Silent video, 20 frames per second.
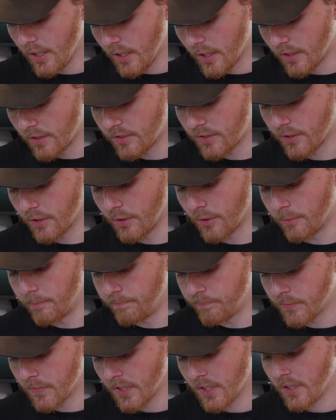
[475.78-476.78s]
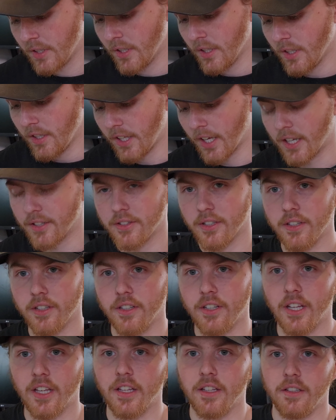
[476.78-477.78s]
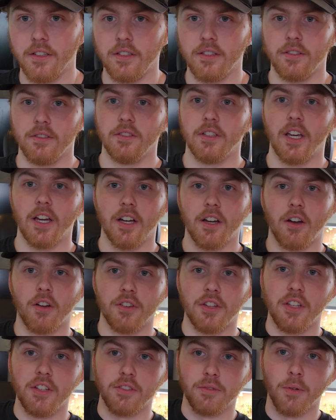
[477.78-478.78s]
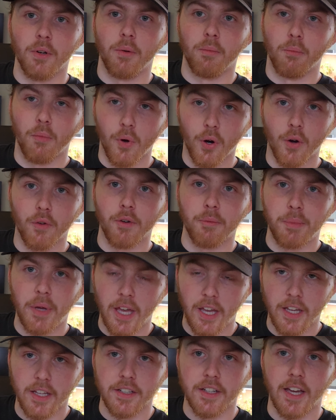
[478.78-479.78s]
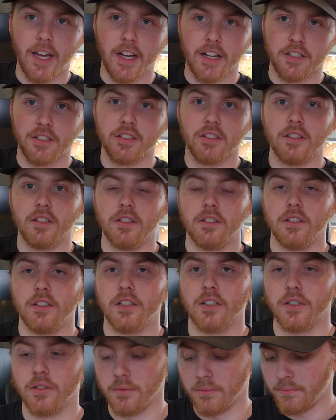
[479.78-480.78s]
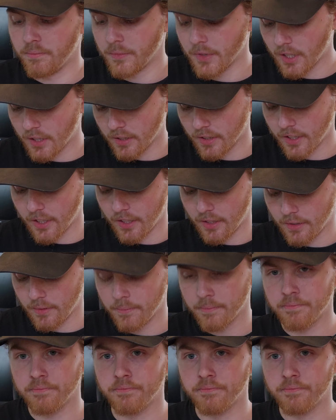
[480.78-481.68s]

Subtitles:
And so yeah, at the end of the day, yeah, are these more of a pain to actually, clean?